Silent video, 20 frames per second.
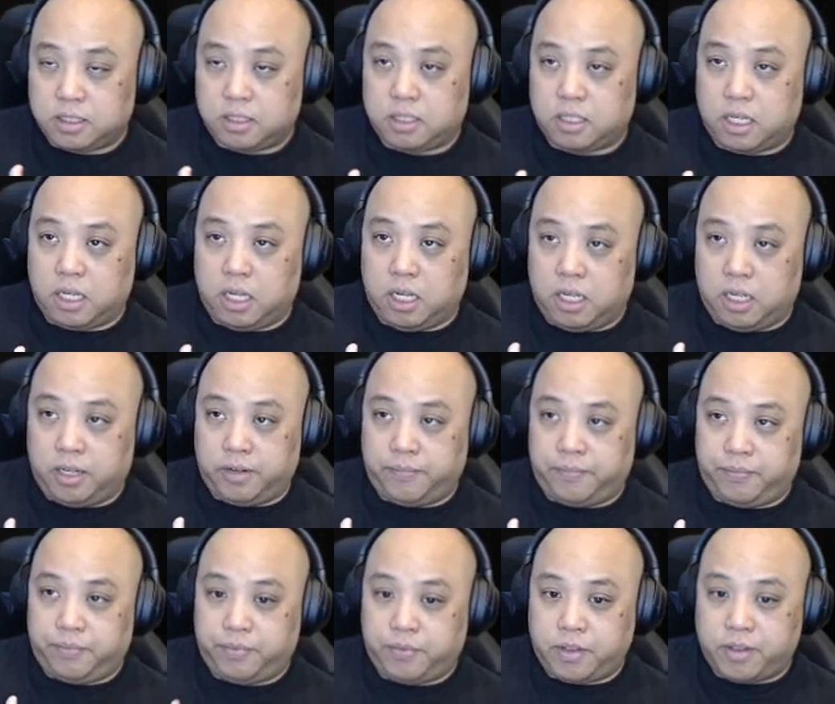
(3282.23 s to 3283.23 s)

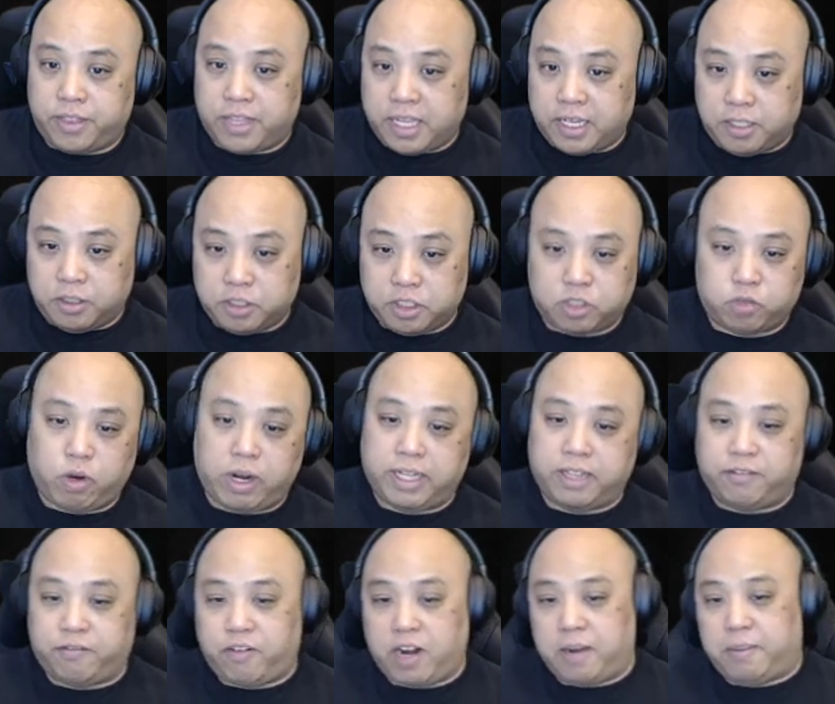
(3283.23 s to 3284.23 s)
then you just write the
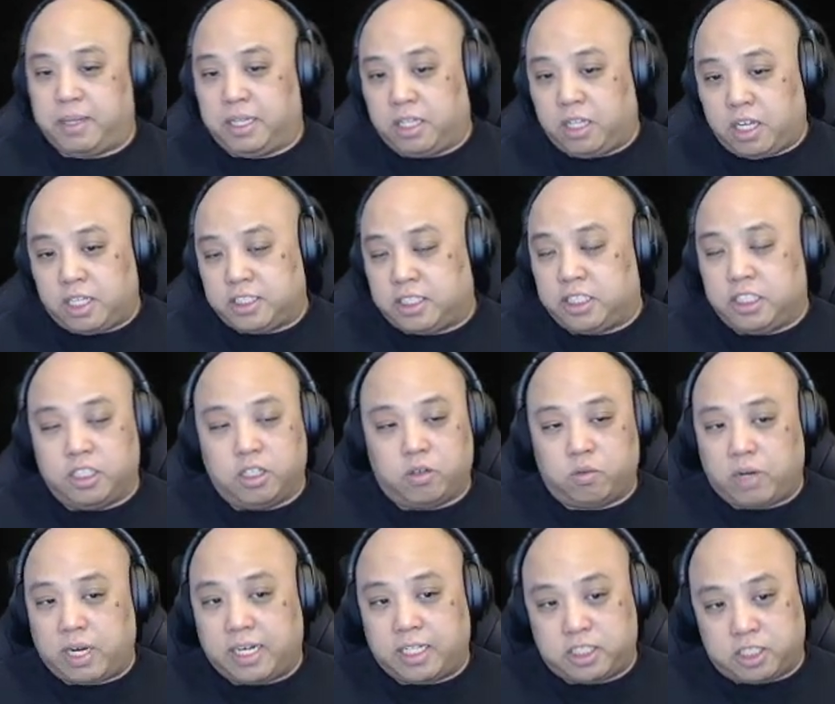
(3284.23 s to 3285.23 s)
fragment lost and you don't
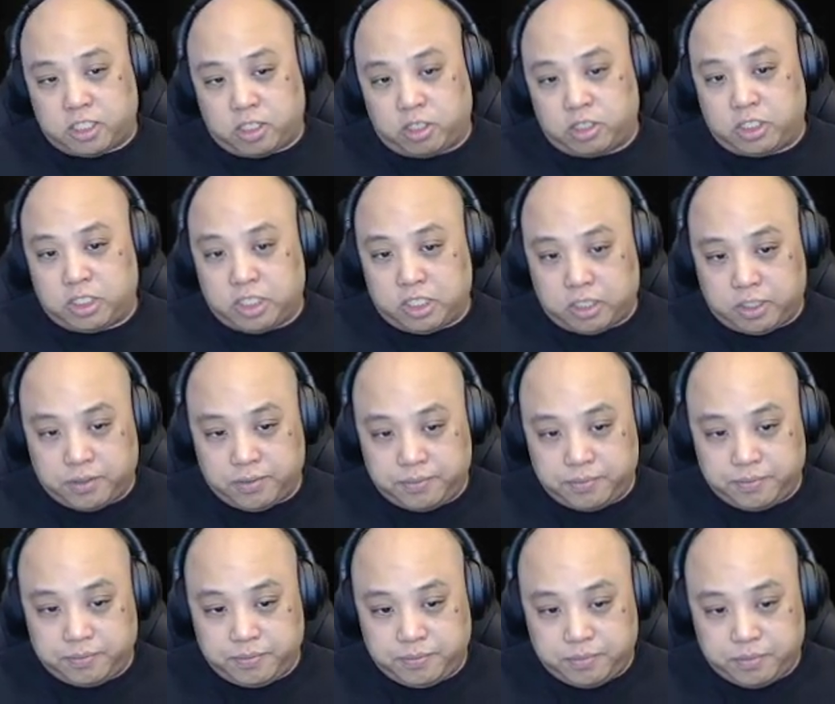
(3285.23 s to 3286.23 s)
write a charge at all.
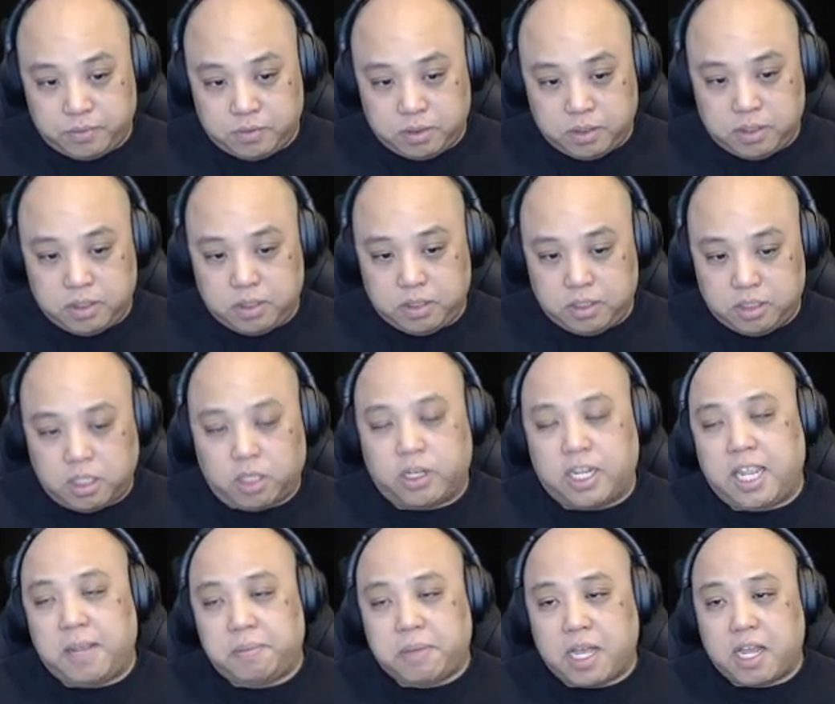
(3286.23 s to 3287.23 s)
So
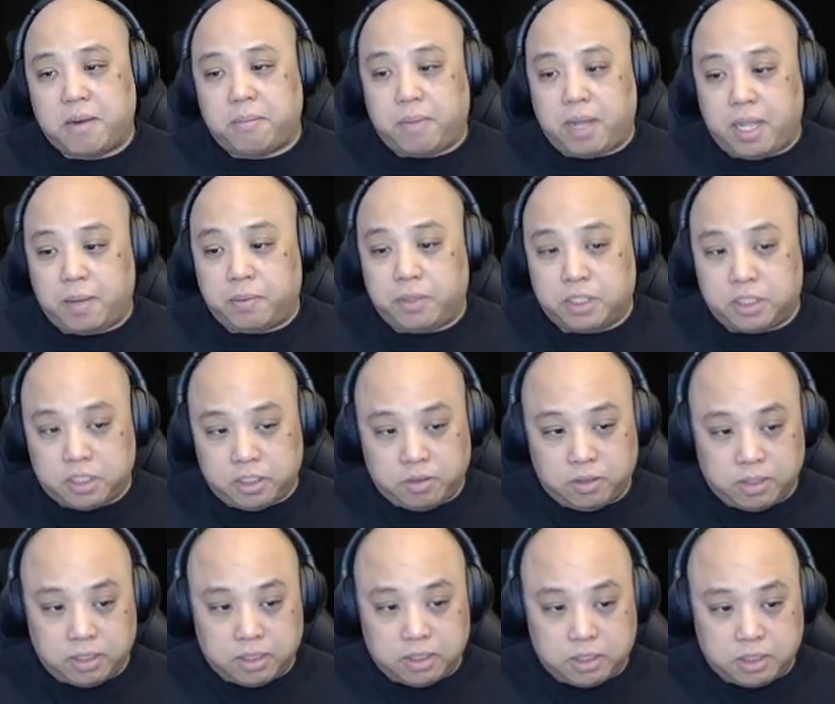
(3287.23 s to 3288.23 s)
keep that in mind when you're
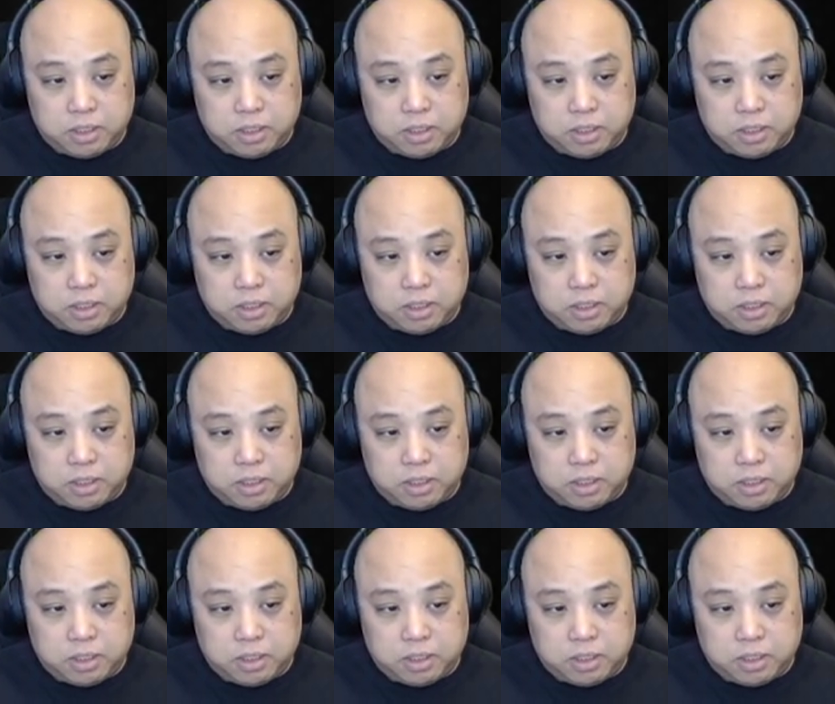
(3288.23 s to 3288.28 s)
doing this.